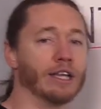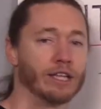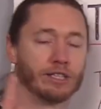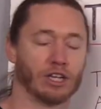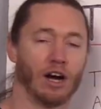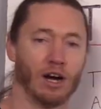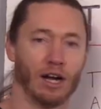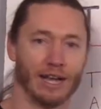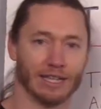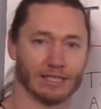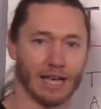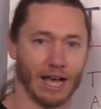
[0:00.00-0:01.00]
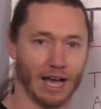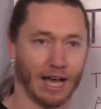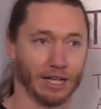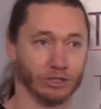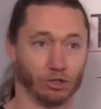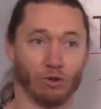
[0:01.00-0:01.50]
The jaw is
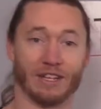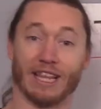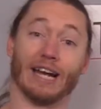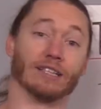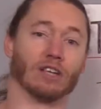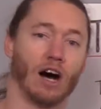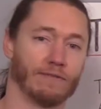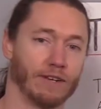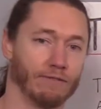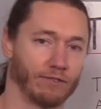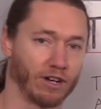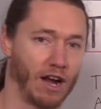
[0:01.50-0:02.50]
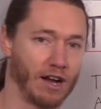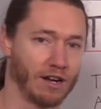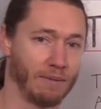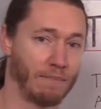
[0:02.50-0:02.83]
a joint that is often forgotten